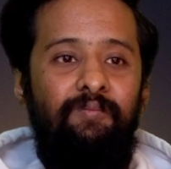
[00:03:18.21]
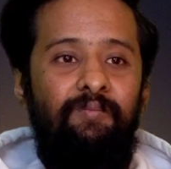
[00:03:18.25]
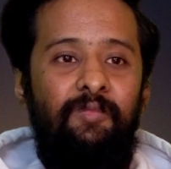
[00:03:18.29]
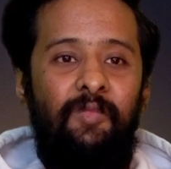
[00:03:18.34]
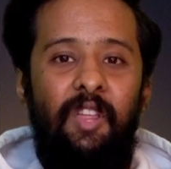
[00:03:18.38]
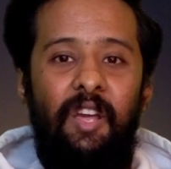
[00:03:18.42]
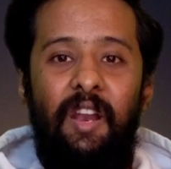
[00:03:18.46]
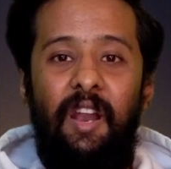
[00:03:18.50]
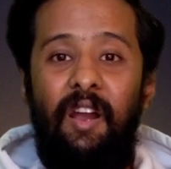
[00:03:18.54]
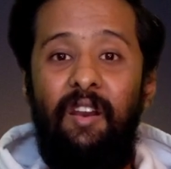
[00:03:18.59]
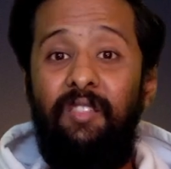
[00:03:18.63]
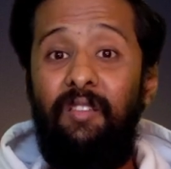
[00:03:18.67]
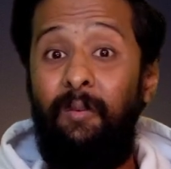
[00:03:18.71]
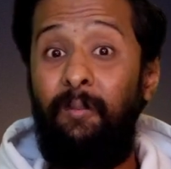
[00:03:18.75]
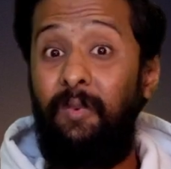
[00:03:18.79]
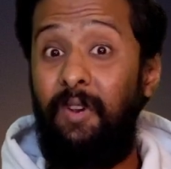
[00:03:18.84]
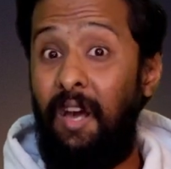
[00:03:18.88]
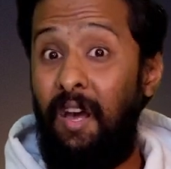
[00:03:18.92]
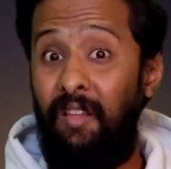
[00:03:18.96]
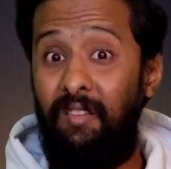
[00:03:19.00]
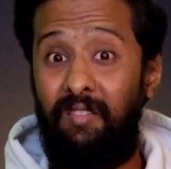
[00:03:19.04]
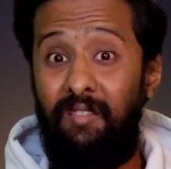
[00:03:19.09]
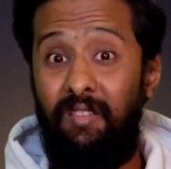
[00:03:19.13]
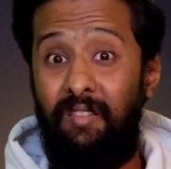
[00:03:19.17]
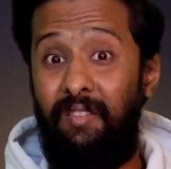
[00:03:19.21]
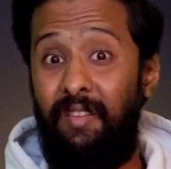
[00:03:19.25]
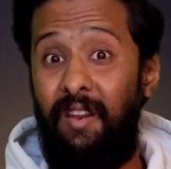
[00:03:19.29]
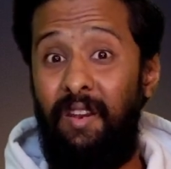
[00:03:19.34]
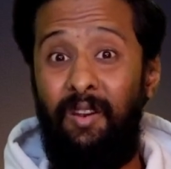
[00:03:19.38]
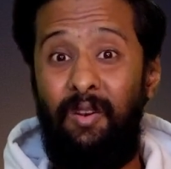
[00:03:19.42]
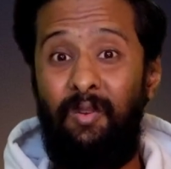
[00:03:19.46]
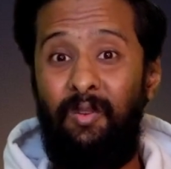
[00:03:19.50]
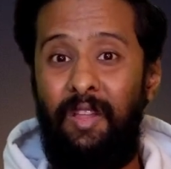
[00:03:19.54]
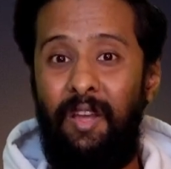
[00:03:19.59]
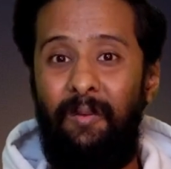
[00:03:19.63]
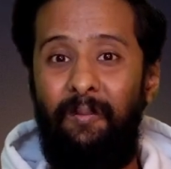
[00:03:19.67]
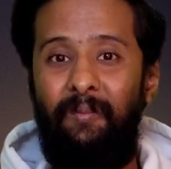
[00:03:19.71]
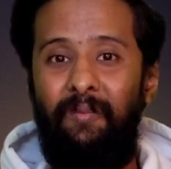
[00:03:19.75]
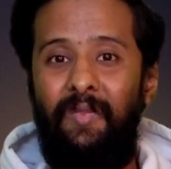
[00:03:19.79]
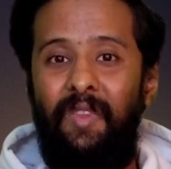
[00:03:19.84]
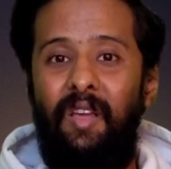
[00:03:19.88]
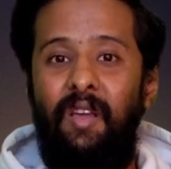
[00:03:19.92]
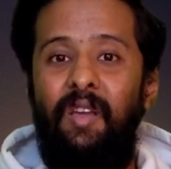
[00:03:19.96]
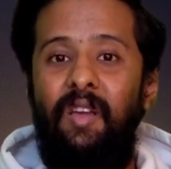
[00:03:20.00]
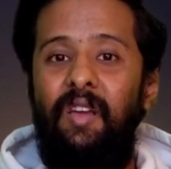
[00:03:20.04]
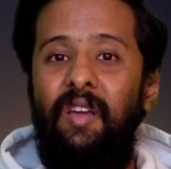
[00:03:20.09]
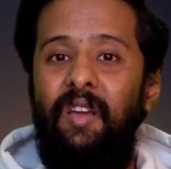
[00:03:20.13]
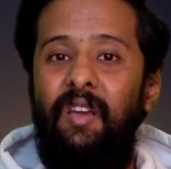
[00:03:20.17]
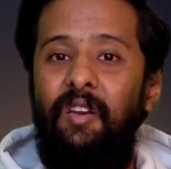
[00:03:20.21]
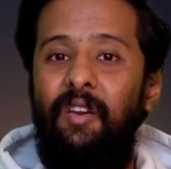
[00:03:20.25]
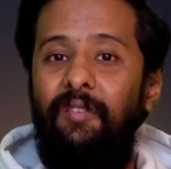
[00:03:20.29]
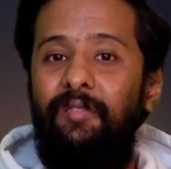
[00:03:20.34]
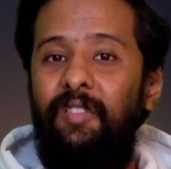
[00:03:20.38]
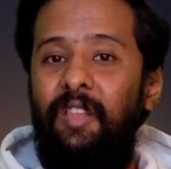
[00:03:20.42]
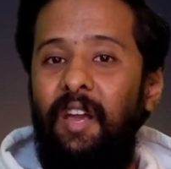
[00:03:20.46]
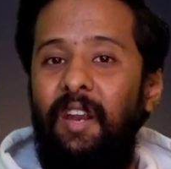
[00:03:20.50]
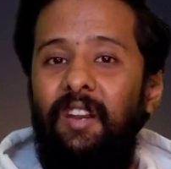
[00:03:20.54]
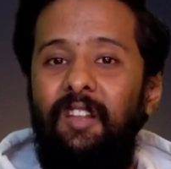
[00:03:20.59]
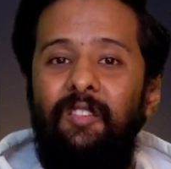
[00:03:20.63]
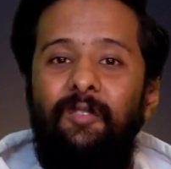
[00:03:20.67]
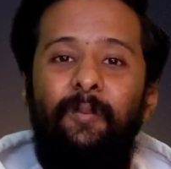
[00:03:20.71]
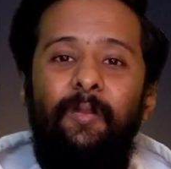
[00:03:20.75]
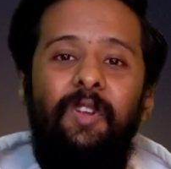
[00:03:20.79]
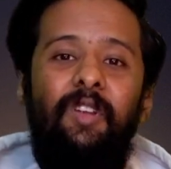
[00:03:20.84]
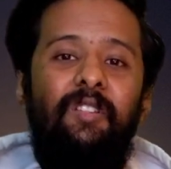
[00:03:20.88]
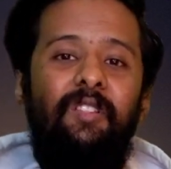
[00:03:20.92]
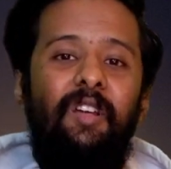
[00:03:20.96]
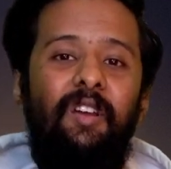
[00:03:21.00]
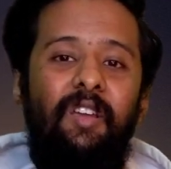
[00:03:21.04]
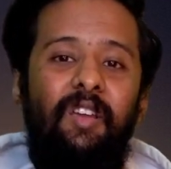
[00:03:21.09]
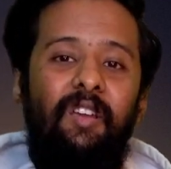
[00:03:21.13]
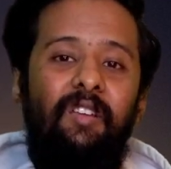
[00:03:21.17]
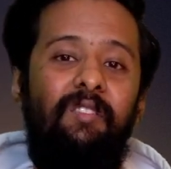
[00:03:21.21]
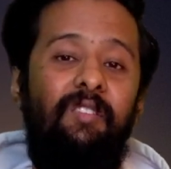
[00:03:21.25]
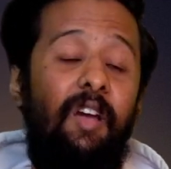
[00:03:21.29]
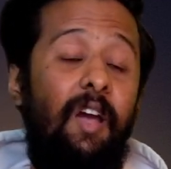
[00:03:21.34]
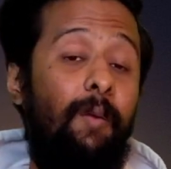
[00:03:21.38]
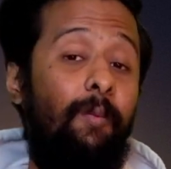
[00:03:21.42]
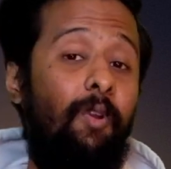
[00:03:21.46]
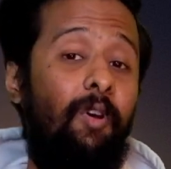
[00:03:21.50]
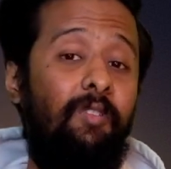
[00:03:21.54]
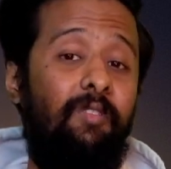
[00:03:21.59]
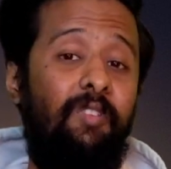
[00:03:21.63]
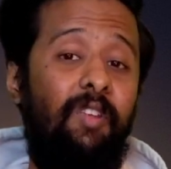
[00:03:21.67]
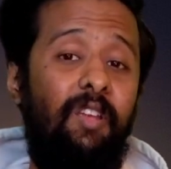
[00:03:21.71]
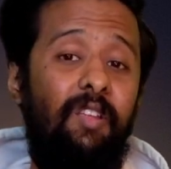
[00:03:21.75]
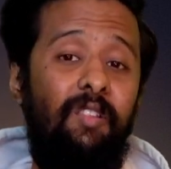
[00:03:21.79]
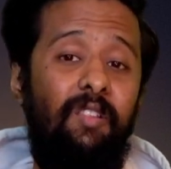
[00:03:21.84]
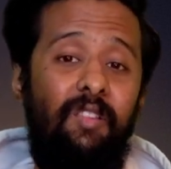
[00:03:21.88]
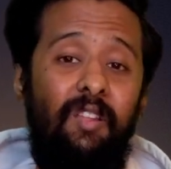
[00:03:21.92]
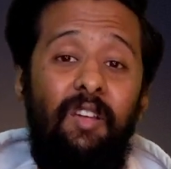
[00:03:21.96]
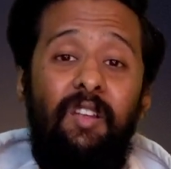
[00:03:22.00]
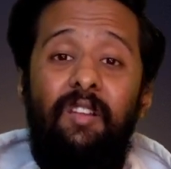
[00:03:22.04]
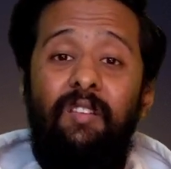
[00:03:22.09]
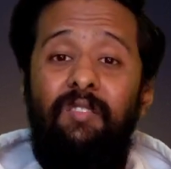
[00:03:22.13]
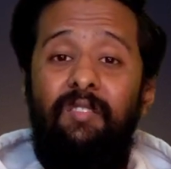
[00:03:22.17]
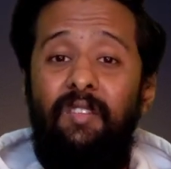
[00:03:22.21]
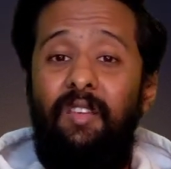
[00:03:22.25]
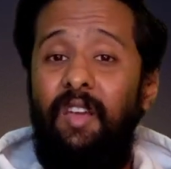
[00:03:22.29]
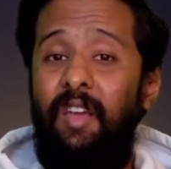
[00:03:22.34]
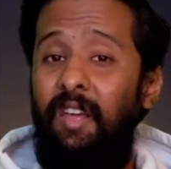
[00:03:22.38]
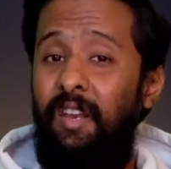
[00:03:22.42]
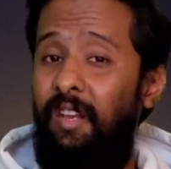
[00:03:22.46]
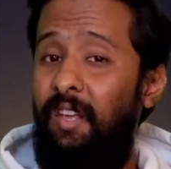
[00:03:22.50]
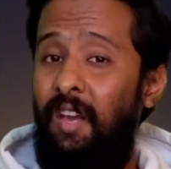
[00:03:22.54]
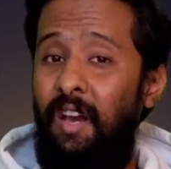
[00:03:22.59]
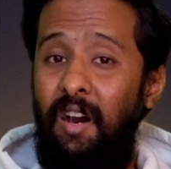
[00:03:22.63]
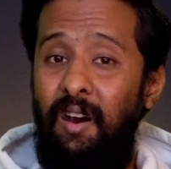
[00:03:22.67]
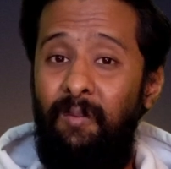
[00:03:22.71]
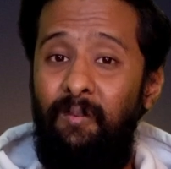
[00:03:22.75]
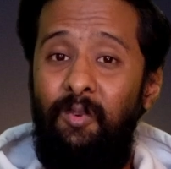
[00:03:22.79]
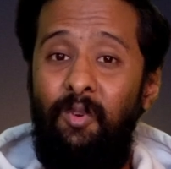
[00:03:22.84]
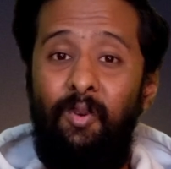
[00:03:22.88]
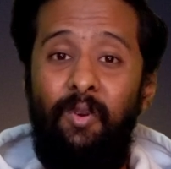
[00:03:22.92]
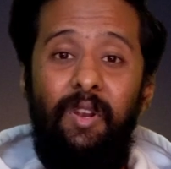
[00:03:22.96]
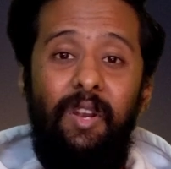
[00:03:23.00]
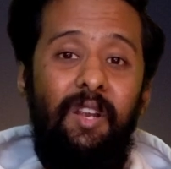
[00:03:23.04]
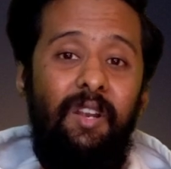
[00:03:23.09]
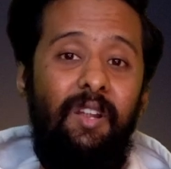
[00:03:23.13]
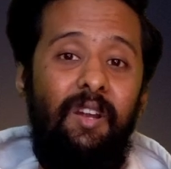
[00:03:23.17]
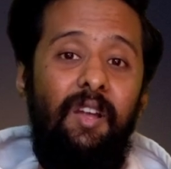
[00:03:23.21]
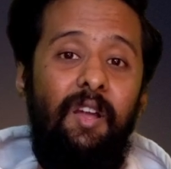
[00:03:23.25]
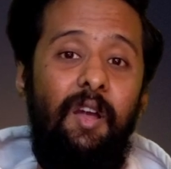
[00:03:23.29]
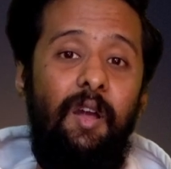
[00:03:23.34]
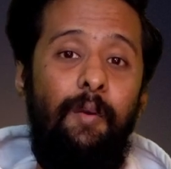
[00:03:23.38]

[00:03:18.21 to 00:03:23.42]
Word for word: there are some tasks assigned to them if that is being the case i'm not saying there is any harm to it